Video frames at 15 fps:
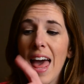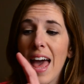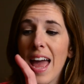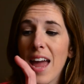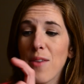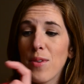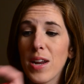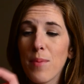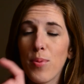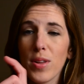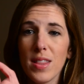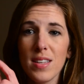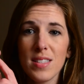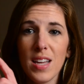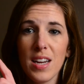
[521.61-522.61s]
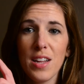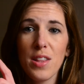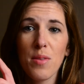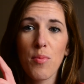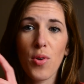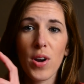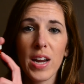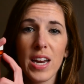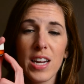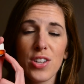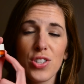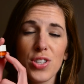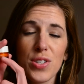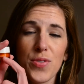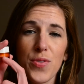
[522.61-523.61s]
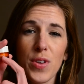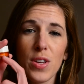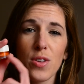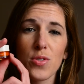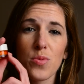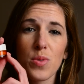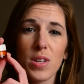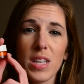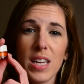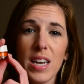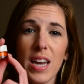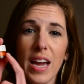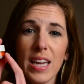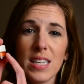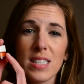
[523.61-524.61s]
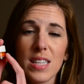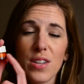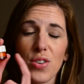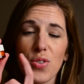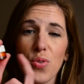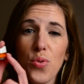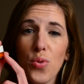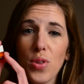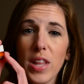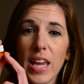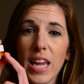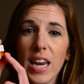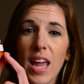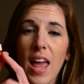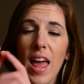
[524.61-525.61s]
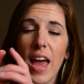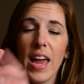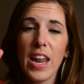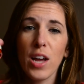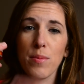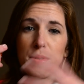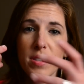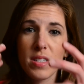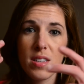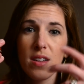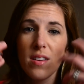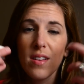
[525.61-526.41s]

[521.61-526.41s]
and when I put this on in the morning, it just feels really nice and cooling and helps to